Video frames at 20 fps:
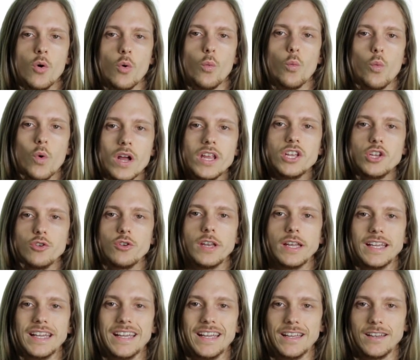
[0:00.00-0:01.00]
what you
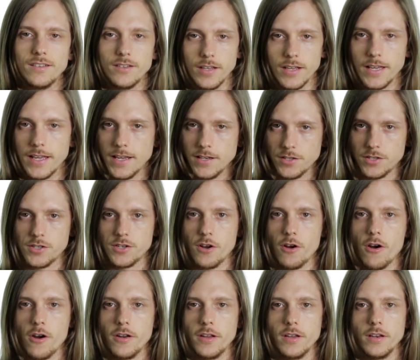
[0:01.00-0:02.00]
need to get
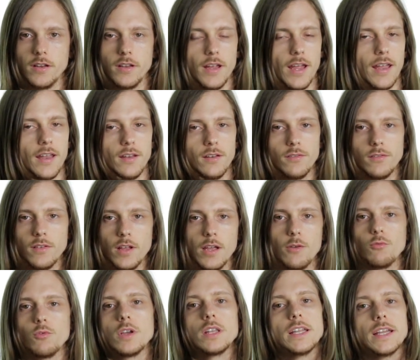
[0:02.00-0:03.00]
started, and
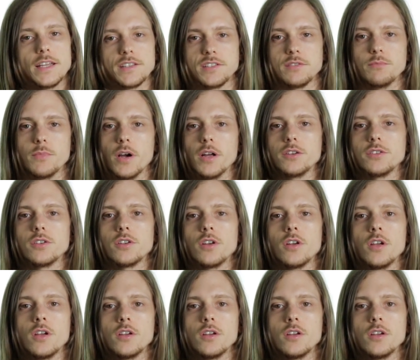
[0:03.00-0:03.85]
it really isn't much.